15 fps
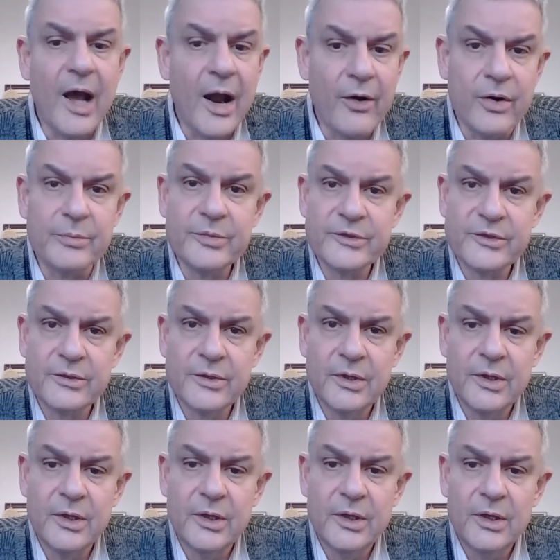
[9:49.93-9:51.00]
Arabs
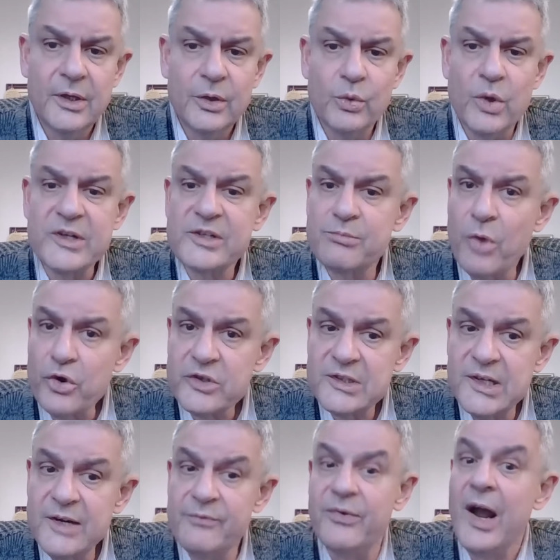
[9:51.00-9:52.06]
was
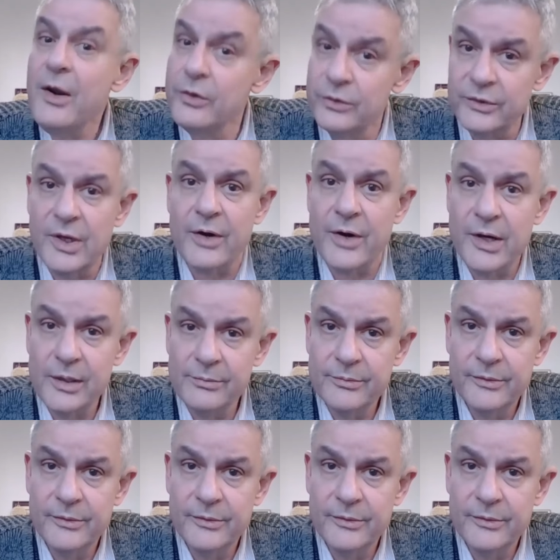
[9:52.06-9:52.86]
mostly voluntary.